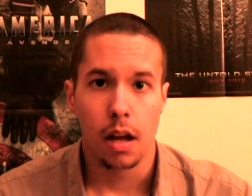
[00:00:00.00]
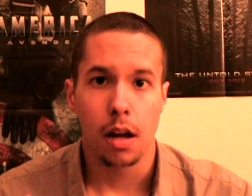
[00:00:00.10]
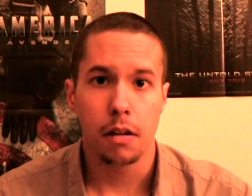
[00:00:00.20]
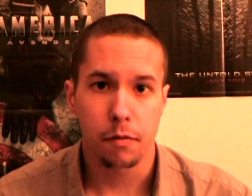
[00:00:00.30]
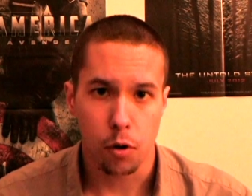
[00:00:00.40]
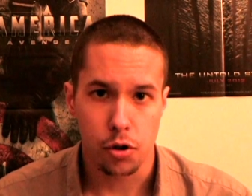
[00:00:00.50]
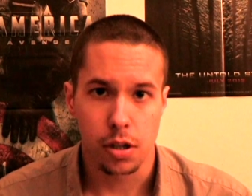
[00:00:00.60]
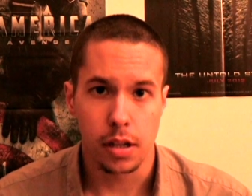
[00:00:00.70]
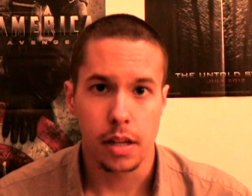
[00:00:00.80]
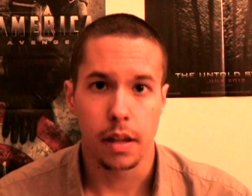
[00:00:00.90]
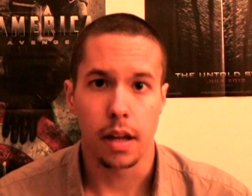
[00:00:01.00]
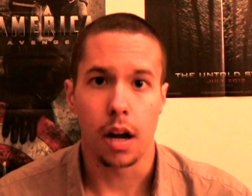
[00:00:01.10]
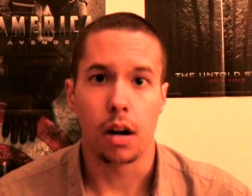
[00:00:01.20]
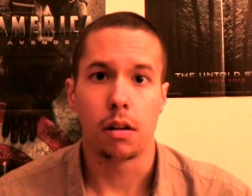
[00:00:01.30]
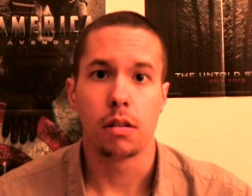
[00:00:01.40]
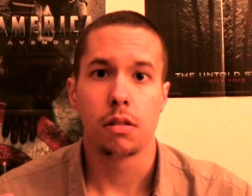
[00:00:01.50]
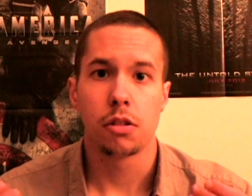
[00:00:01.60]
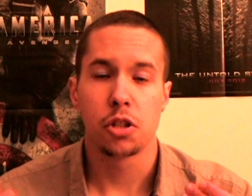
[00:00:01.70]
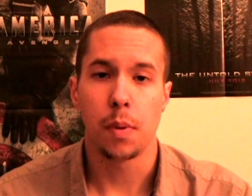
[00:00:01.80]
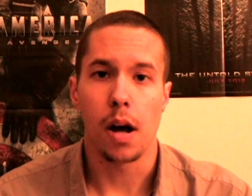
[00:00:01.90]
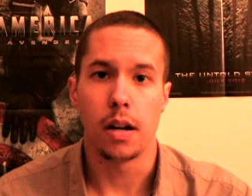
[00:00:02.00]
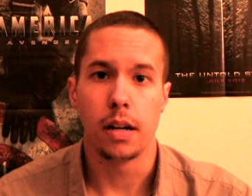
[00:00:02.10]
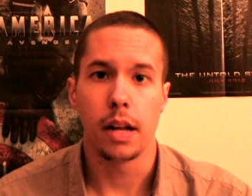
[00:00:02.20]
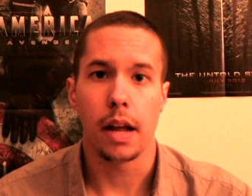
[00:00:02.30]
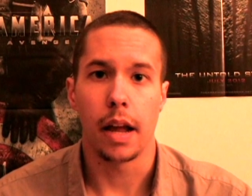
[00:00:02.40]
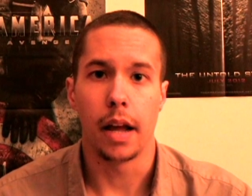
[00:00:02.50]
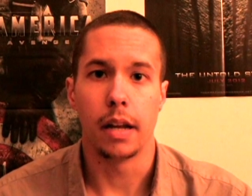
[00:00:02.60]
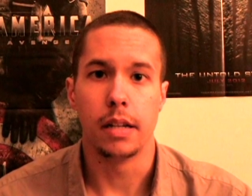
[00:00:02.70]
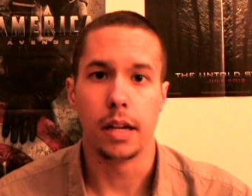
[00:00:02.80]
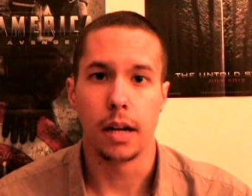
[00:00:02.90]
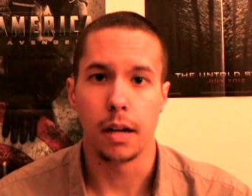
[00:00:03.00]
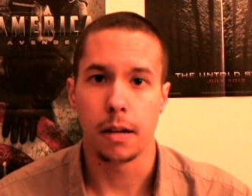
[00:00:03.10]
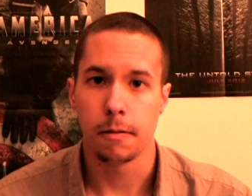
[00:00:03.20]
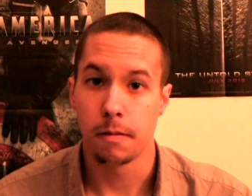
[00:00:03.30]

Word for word: Unfortunately, they are spotted and, uh,